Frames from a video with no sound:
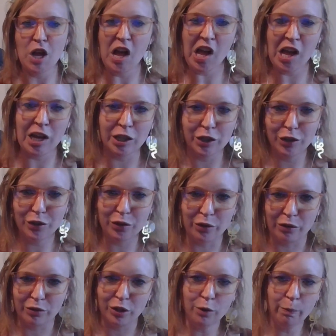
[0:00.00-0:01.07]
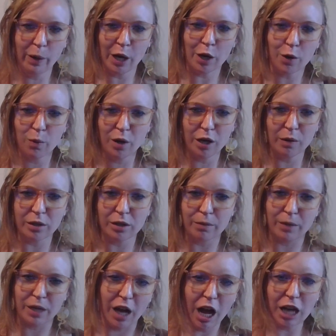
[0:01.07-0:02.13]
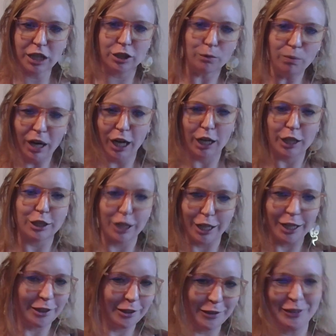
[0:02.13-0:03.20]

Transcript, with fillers: "Hey, you, you better work with me. I demand it."